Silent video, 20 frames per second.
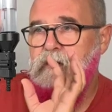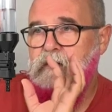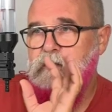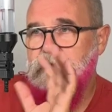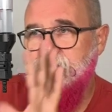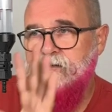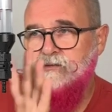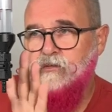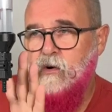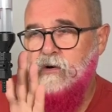
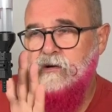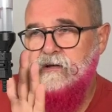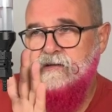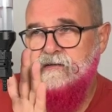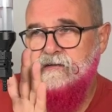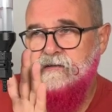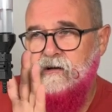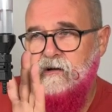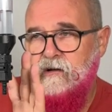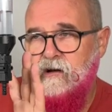This one
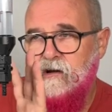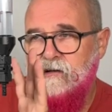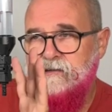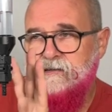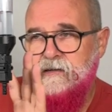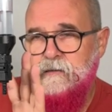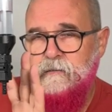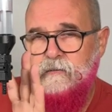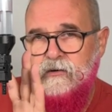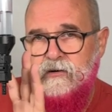is a lot
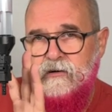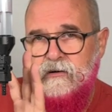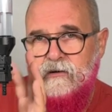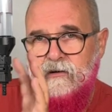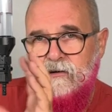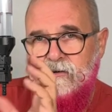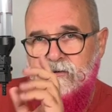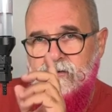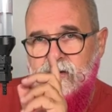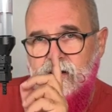
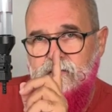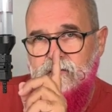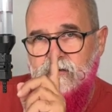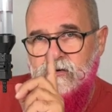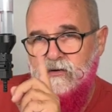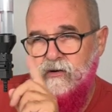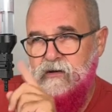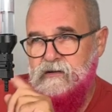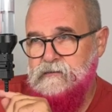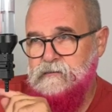simpler. You have
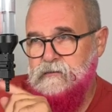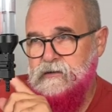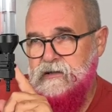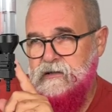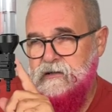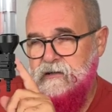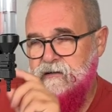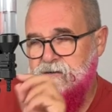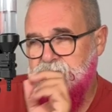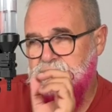
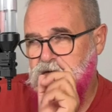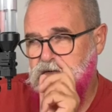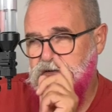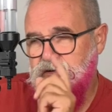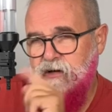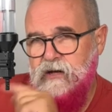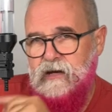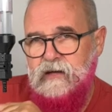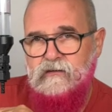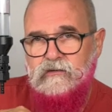USB, so
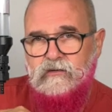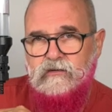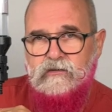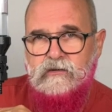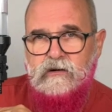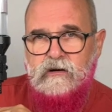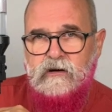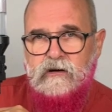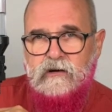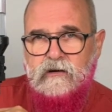you connect to
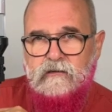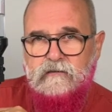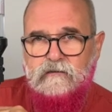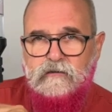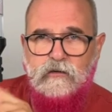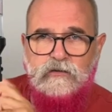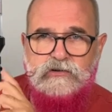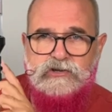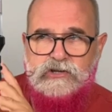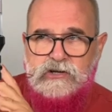your
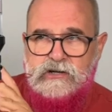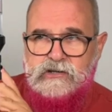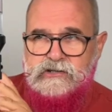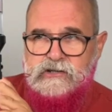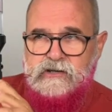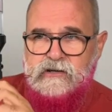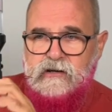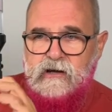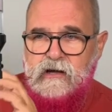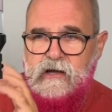phone
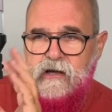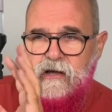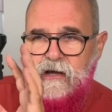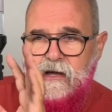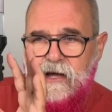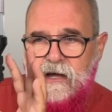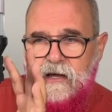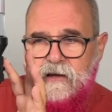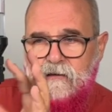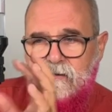charger.
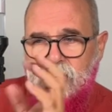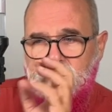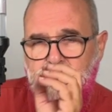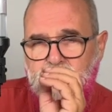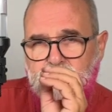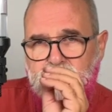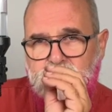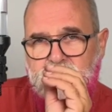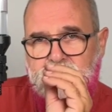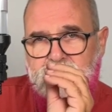And the
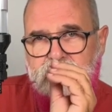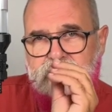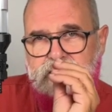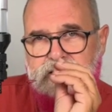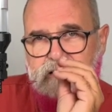good thing is,